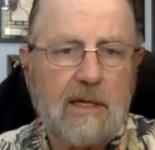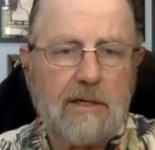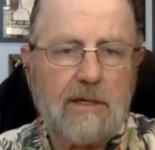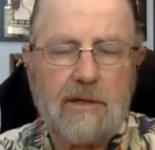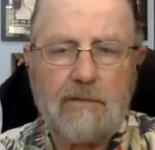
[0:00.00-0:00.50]

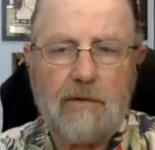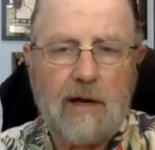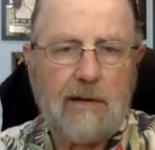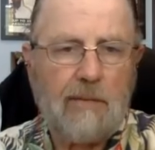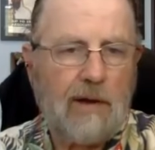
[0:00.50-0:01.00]
and to
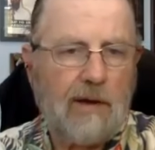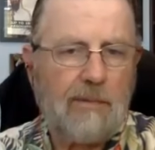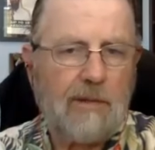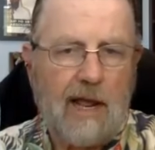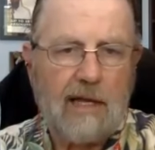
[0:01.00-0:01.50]
finally round
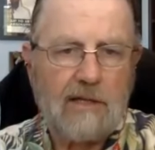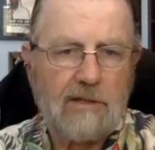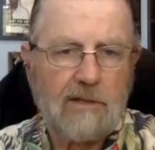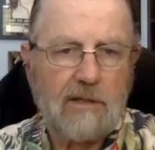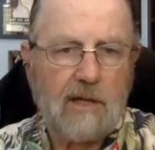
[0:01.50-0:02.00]
up in the
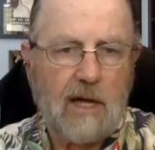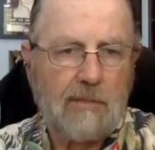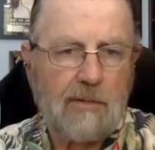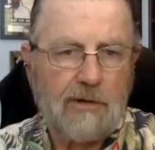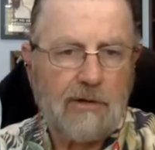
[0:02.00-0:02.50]
hands of the
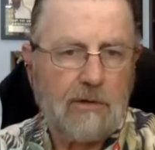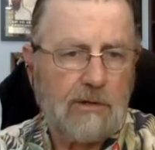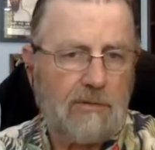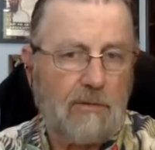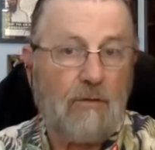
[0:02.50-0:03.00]
Ottoman
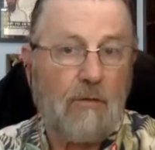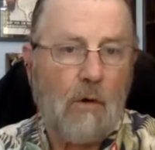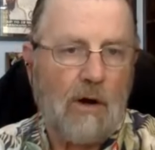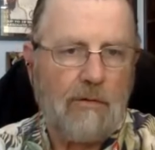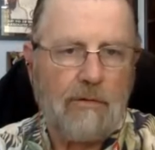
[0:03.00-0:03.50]
Turks for
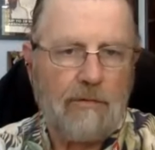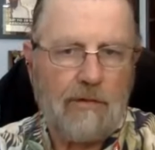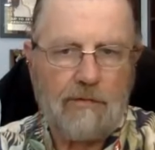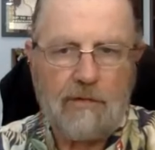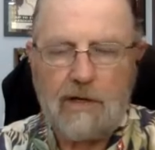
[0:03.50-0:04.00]

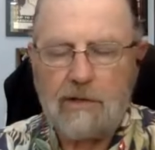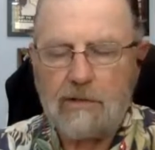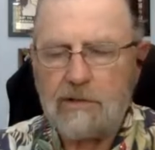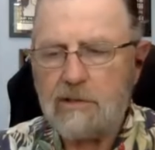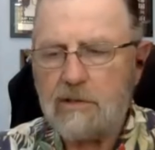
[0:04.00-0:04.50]
450
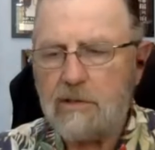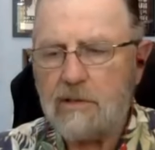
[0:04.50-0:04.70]
years.